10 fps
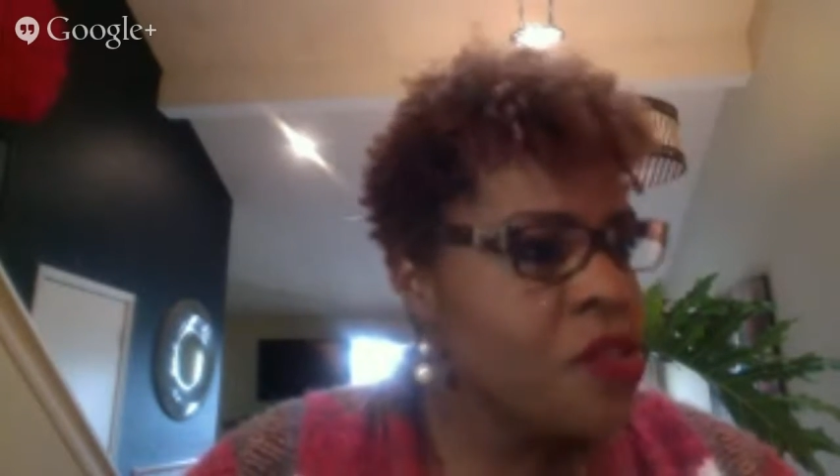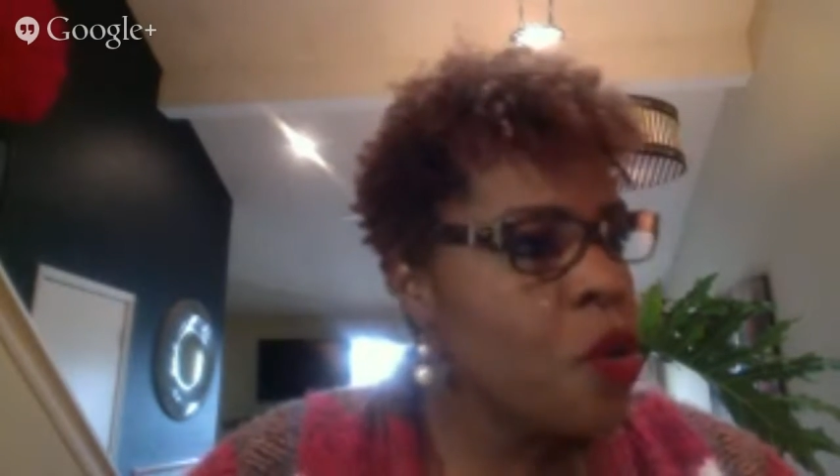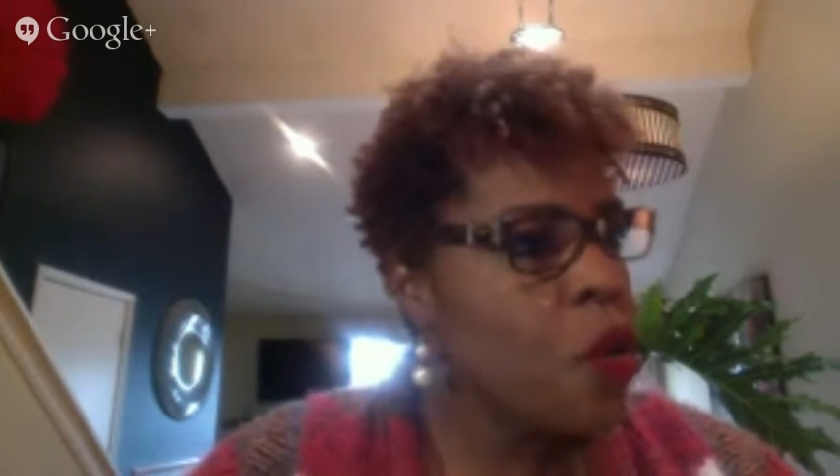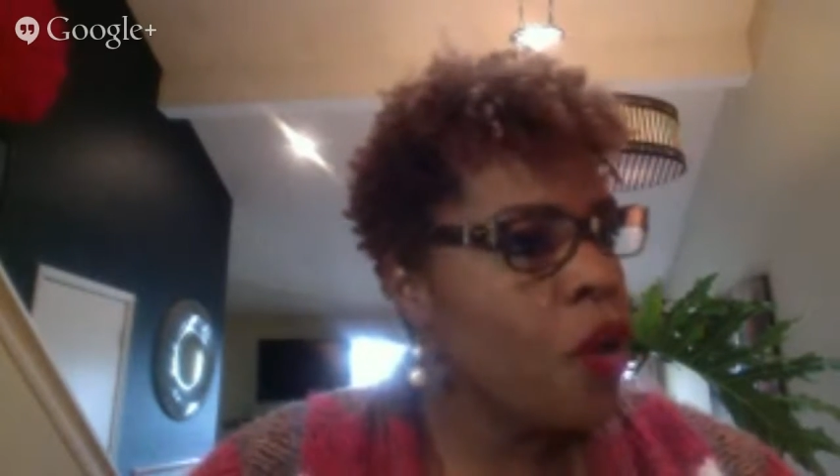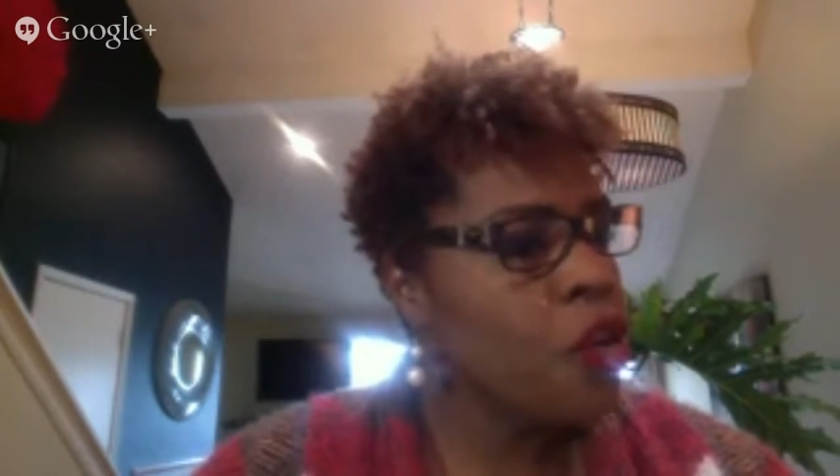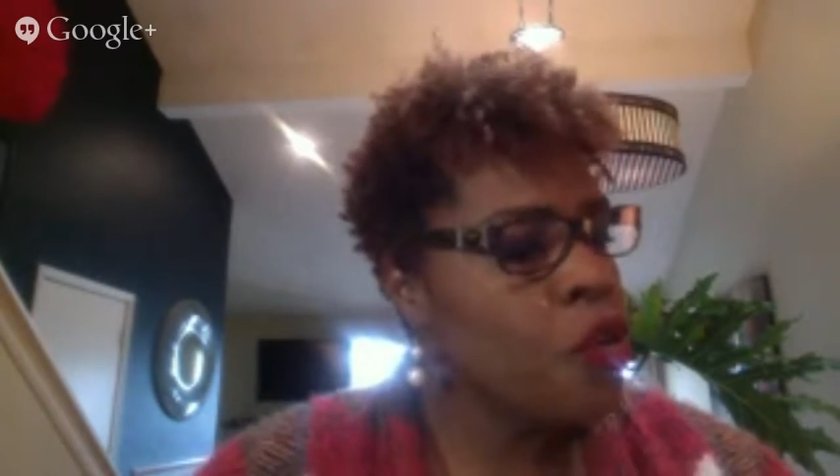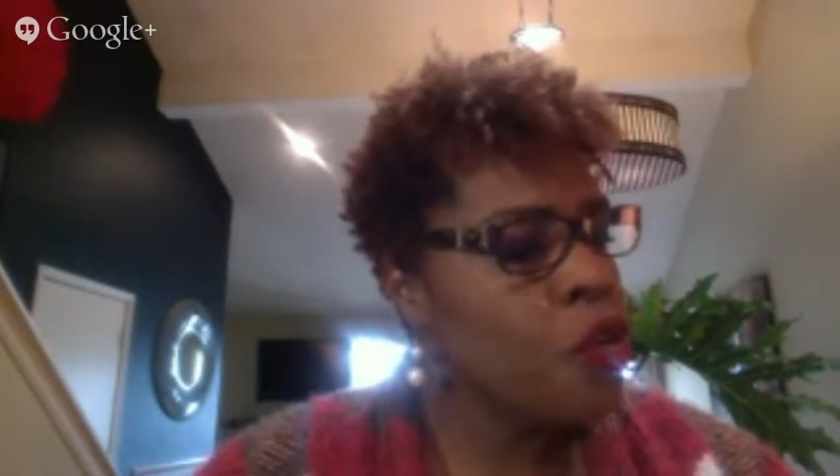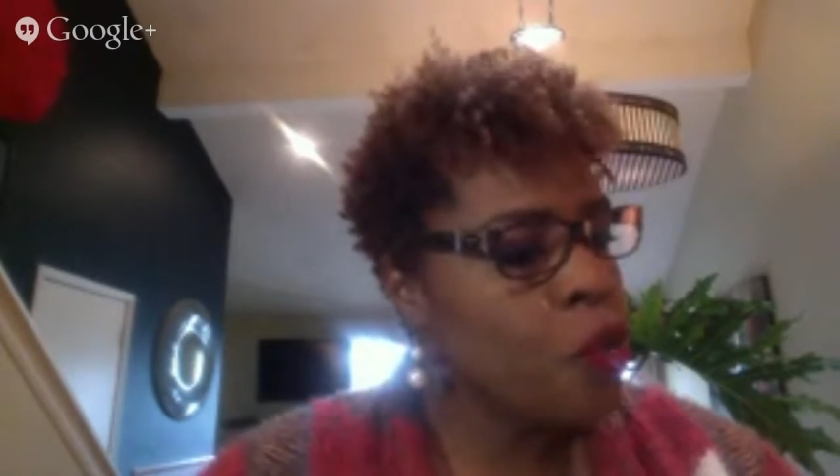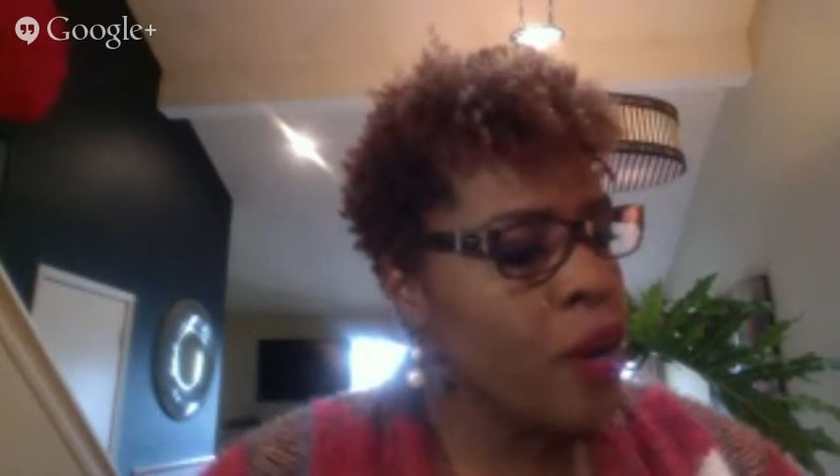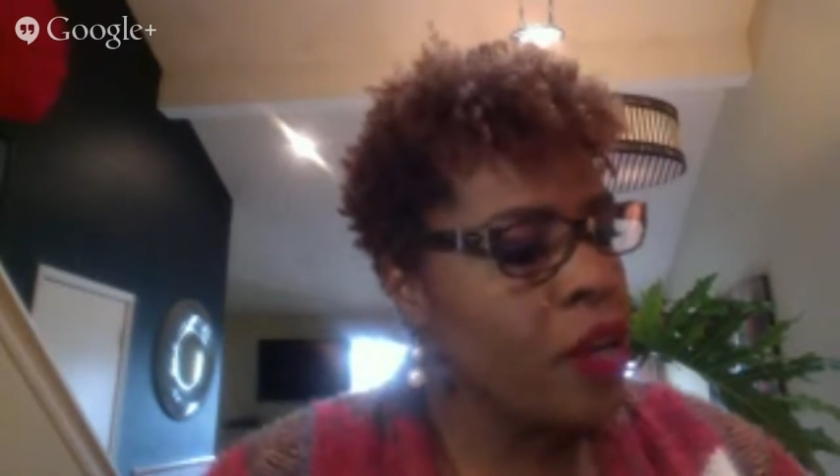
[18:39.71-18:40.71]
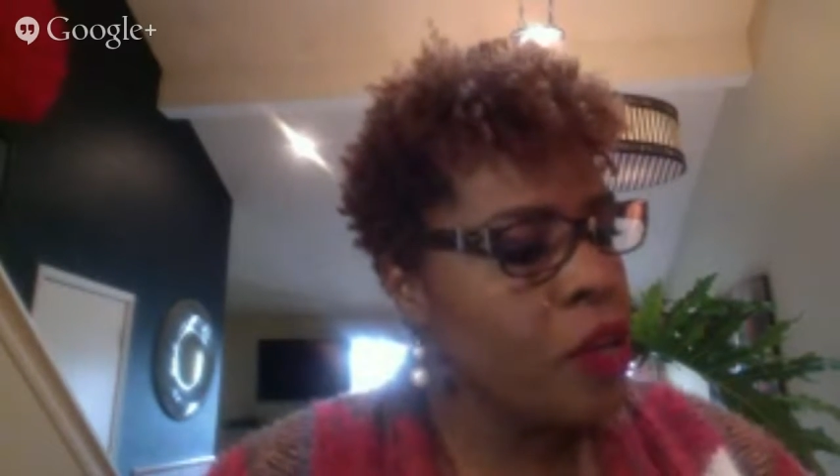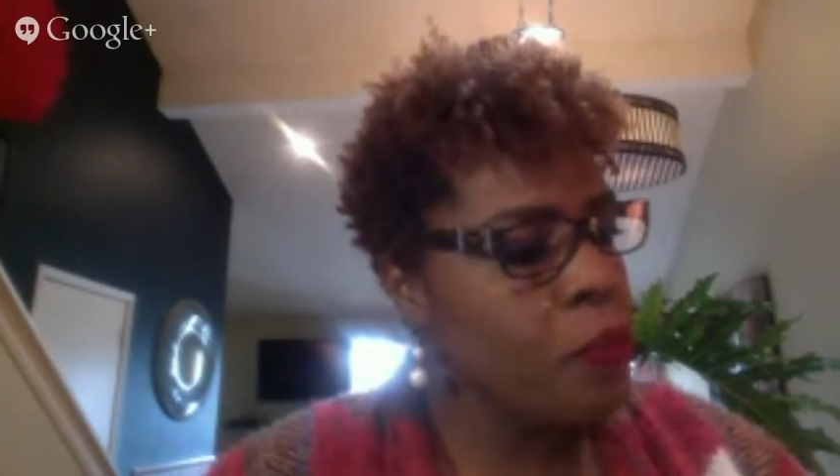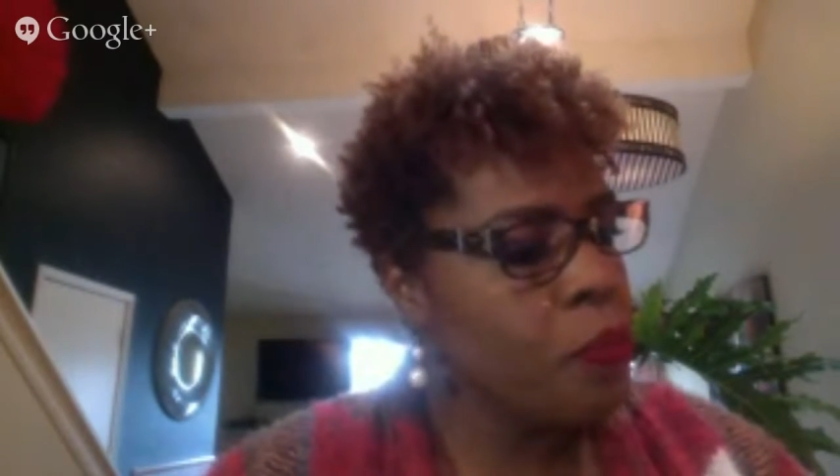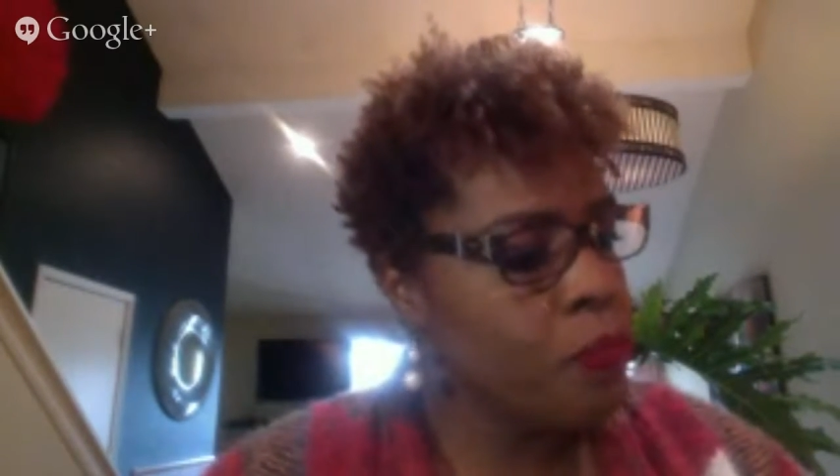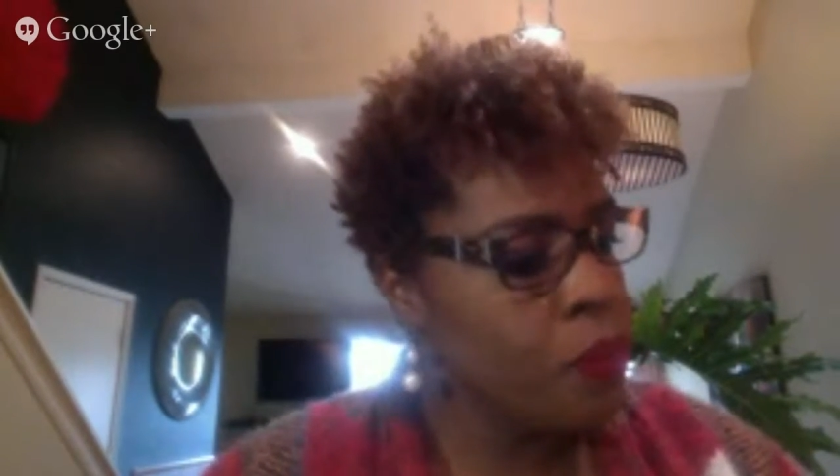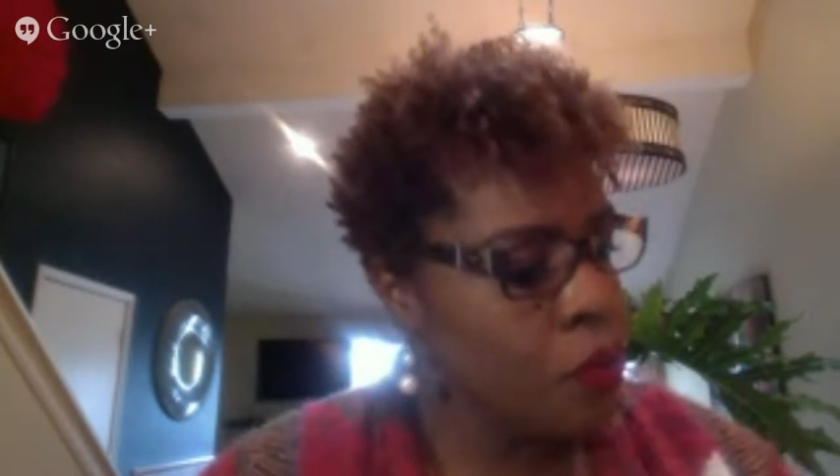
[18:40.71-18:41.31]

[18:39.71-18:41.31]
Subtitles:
And so, are you trying to?